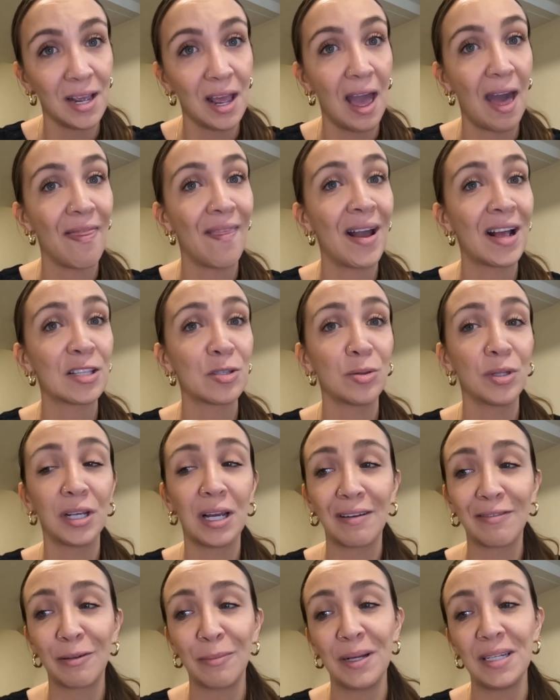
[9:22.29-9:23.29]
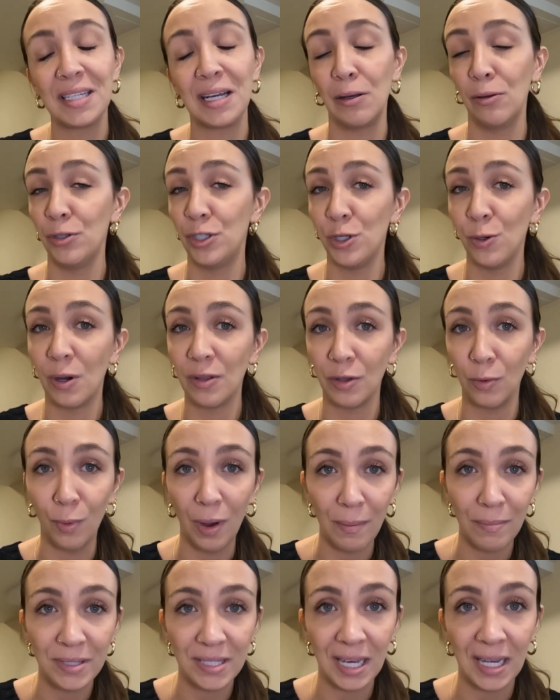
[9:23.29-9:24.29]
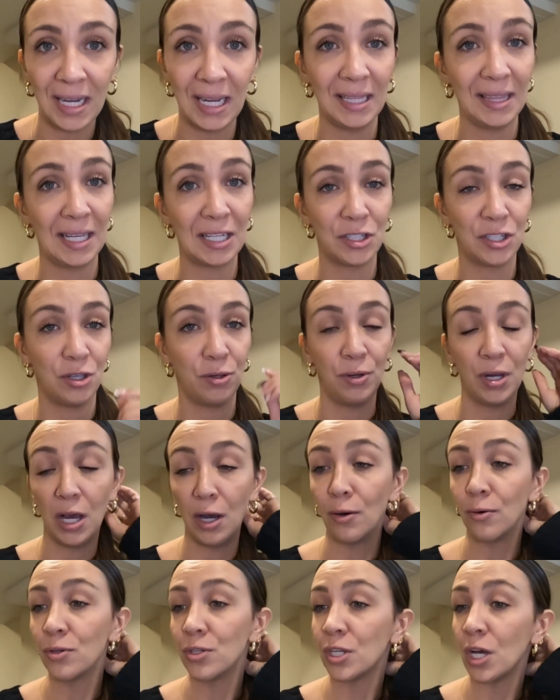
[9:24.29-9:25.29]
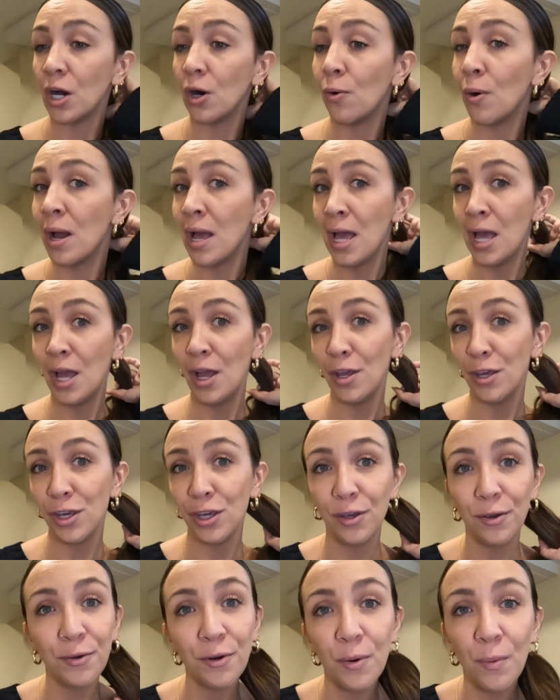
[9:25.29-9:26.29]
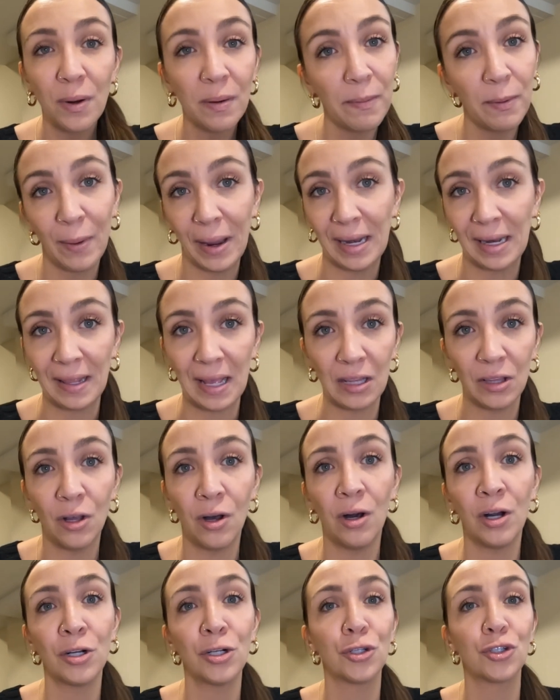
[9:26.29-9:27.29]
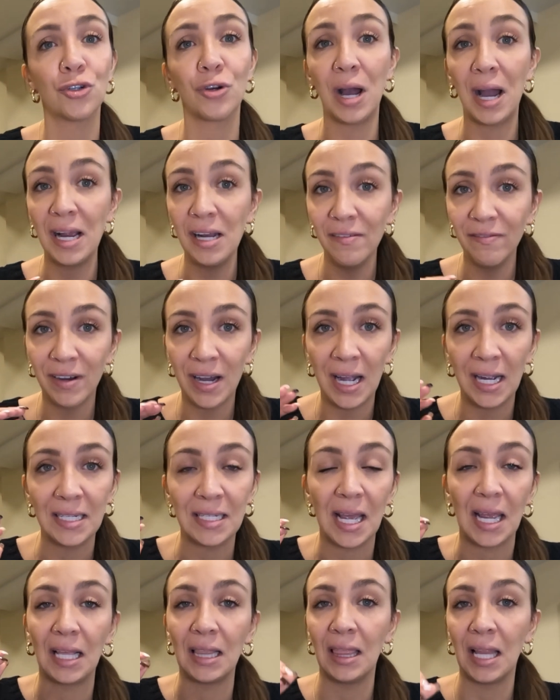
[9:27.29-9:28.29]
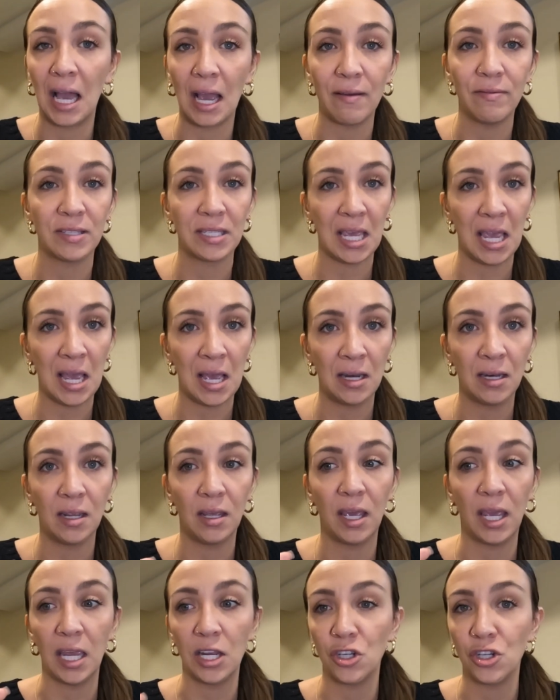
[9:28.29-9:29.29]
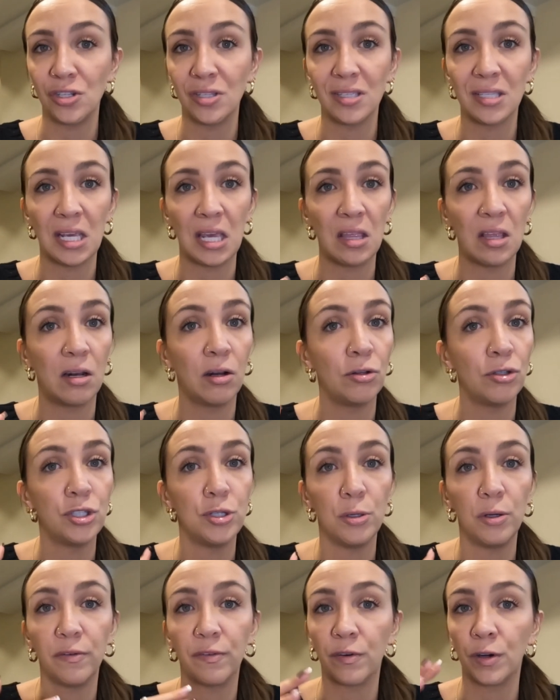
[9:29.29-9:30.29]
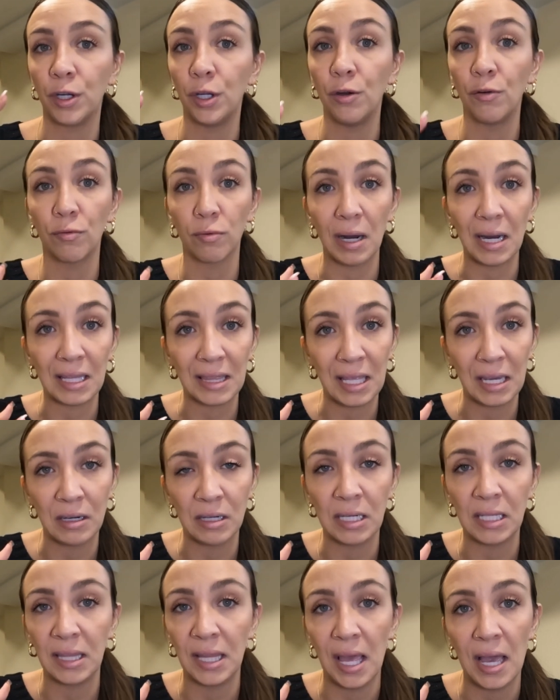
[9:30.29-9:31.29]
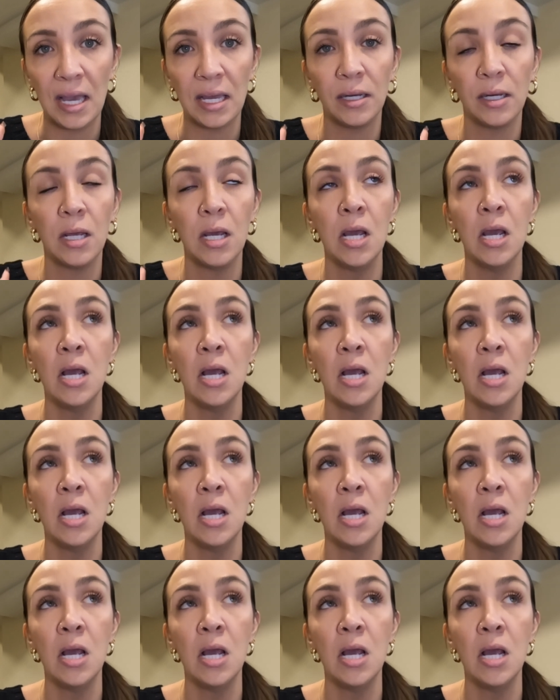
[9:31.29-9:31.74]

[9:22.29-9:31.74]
And that's what the government tells you on the website and lets you know. So you don't want to be waiting that long. Try and find a live scan agency that'll do it for you right there and then.